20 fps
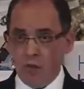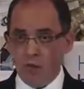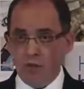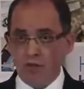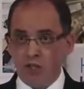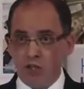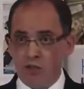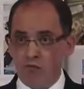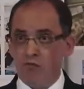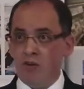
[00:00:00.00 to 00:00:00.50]

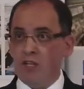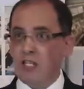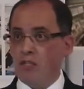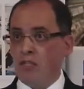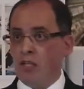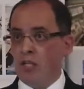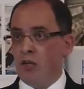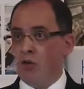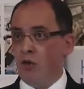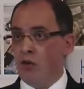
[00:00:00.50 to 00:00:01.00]
we've just
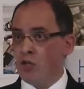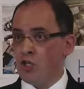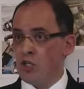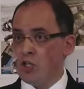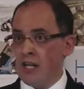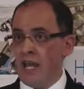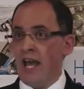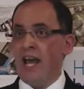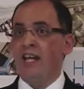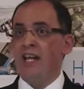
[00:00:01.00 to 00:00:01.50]
recently launched
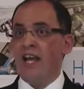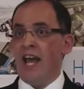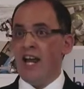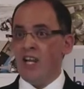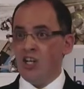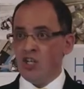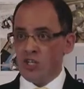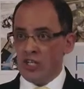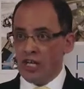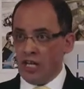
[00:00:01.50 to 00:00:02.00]
at
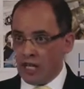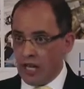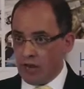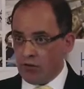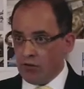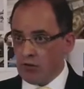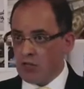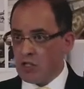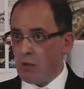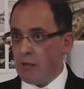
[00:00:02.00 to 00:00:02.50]
an ND
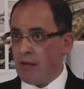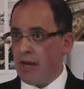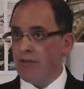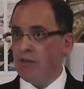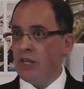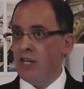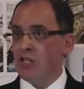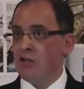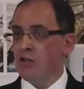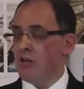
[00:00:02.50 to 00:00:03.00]
level, so we have
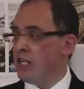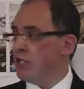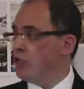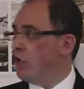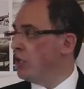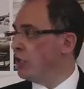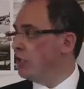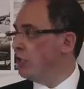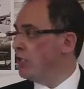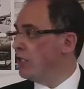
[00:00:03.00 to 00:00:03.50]
an engineering
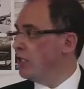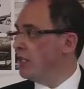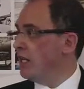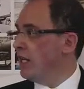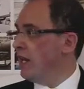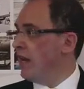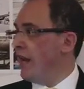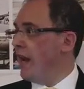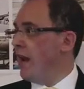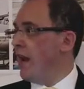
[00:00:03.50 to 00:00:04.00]
doctorate
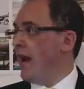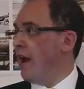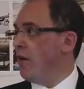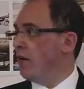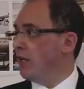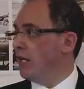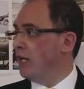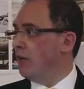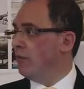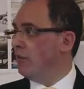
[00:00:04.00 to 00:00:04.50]

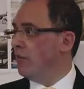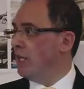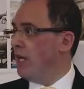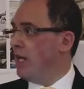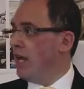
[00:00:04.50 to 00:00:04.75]
outcome,